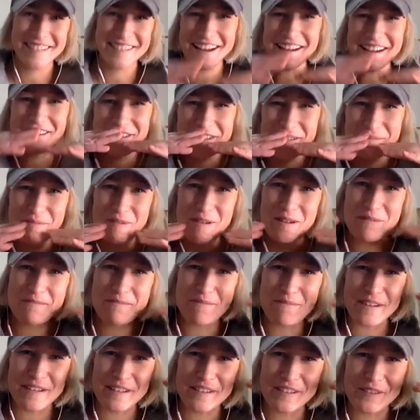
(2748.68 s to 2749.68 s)
I just put a
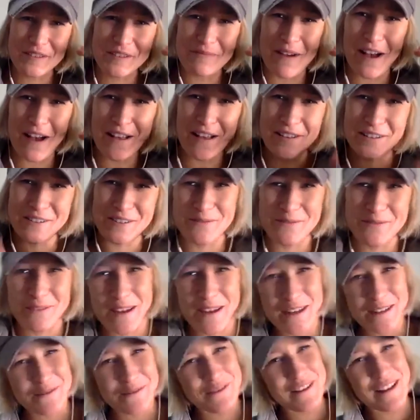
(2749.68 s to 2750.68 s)
big smile on her
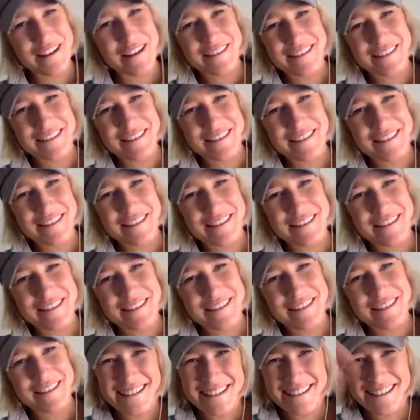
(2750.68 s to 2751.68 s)
face. We're like, ding, ding,
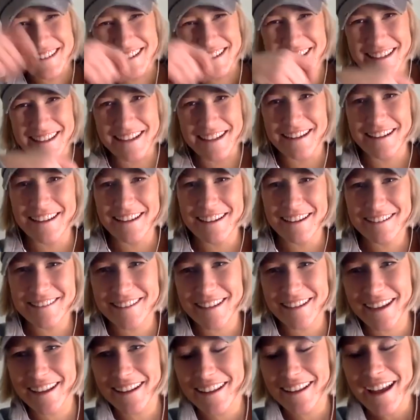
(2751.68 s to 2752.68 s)
ding, ding, ding. You
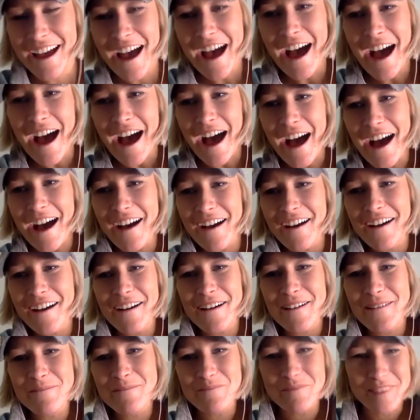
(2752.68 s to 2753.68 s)
nailed it.
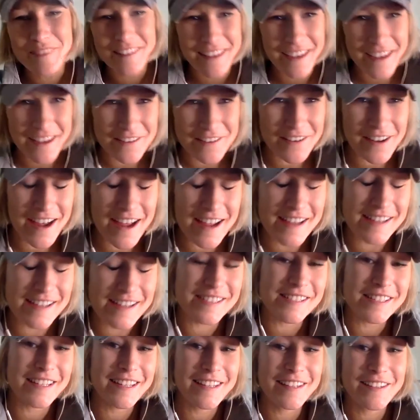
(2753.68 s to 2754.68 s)
Okay, you
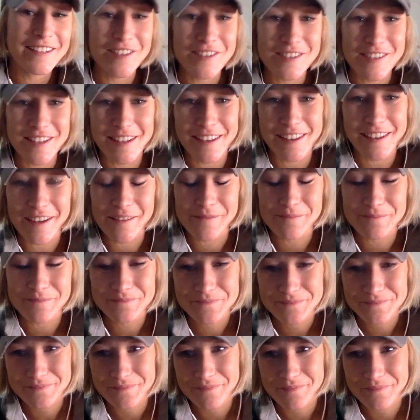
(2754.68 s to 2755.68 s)
guys, here's the thing.
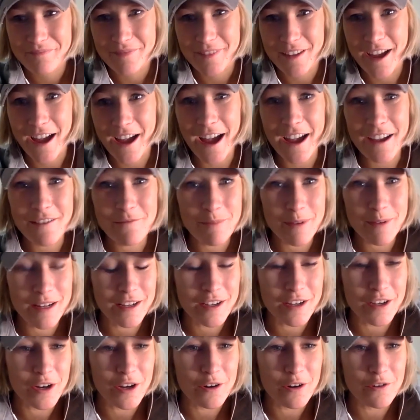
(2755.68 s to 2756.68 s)
I've been
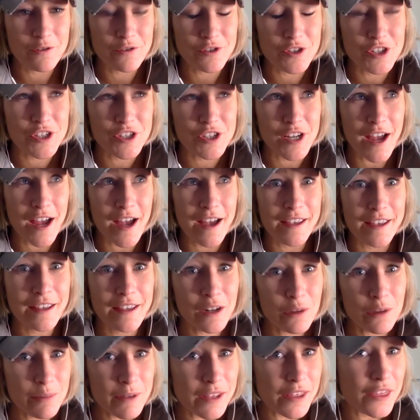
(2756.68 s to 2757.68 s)
a coach.
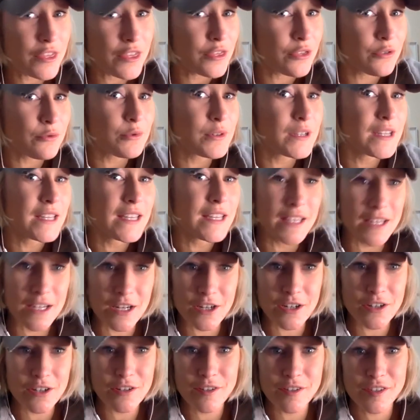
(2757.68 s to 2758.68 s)
It'll be 3
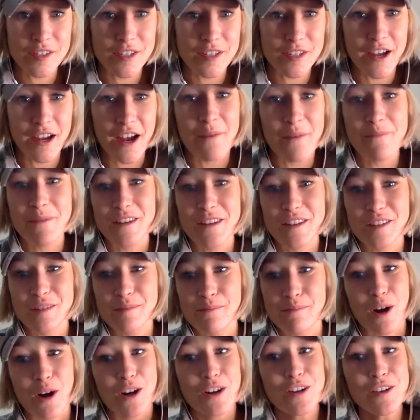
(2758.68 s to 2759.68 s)
years come this
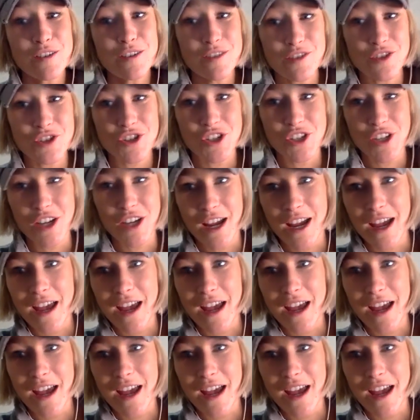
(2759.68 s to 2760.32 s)
March.